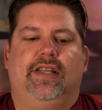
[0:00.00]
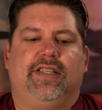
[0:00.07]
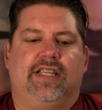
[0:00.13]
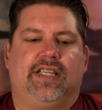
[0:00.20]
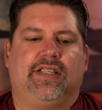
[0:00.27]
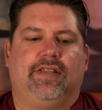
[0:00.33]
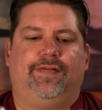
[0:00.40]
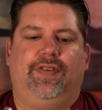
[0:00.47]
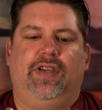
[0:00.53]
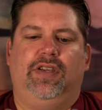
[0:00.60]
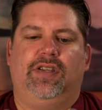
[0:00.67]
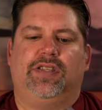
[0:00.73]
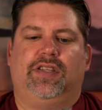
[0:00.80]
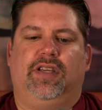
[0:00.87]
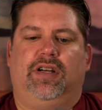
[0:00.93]
It just
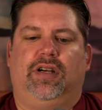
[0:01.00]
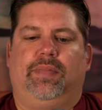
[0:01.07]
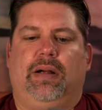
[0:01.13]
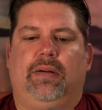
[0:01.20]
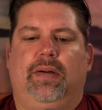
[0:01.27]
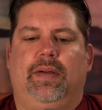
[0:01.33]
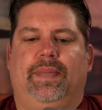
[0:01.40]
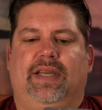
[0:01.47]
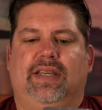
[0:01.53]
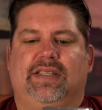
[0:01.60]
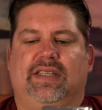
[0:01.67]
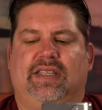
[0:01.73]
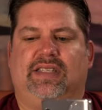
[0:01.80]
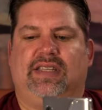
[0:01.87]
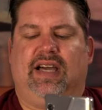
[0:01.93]
feels thinner, probably because
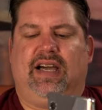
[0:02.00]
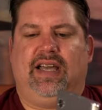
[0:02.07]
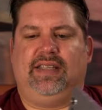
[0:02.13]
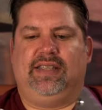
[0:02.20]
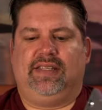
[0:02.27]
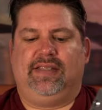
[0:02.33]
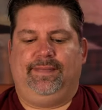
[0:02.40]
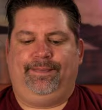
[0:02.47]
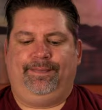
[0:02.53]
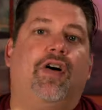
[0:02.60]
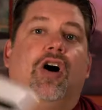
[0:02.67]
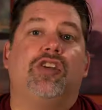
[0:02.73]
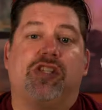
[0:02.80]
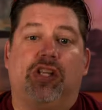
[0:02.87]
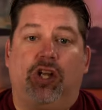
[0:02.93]
of the sides.
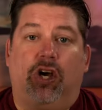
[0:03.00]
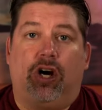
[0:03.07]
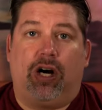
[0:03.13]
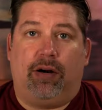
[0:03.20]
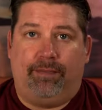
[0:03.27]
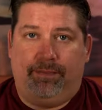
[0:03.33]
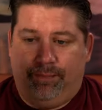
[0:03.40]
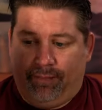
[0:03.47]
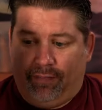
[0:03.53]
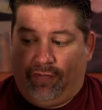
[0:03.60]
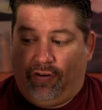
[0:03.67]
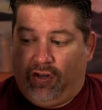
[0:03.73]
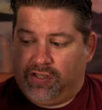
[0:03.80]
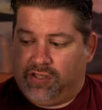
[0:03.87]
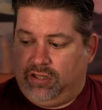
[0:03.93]
False alarm,
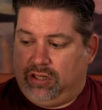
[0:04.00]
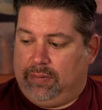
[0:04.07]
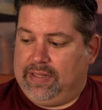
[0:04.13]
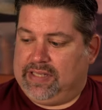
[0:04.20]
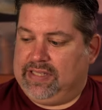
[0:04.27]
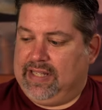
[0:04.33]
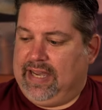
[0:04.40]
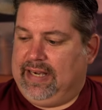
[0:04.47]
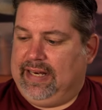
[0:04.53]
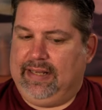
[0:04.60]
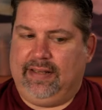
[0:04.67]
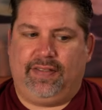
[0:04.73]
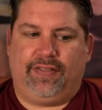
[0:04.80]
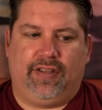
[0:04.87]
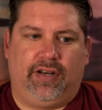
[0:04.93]
false alarm, it's not
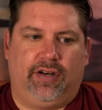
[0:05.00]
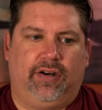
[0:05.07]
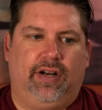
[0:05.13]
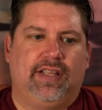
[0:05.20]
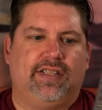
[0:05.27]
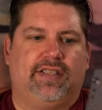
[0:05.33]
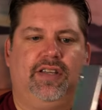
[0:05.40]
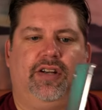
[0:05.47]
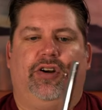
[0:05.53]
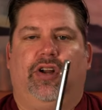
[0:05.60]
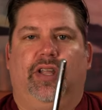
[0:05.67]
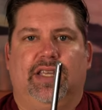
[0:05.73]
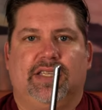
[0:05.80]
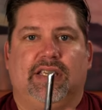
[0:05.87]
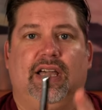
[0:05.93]
thinner, it's thinner on the